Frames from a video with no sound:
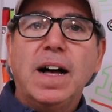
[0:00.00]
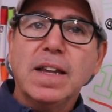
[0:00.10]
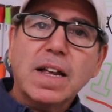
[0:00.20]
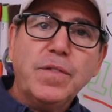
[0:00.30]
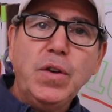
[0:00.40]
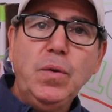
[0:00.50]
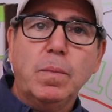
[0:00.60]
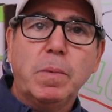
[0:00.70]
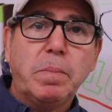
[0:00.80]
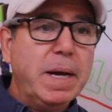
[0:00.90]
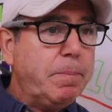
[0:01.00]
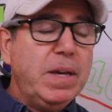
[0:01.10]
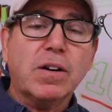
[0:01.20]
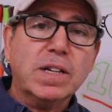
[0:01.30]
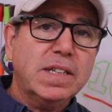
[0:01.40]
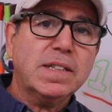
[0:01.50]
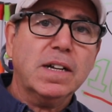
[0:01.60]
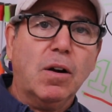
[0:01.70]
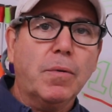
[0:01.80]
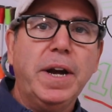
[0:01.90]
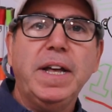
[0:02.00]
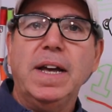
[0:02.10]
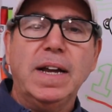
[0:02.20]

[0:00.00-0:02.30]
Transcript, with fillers: A lot of you might be artistic already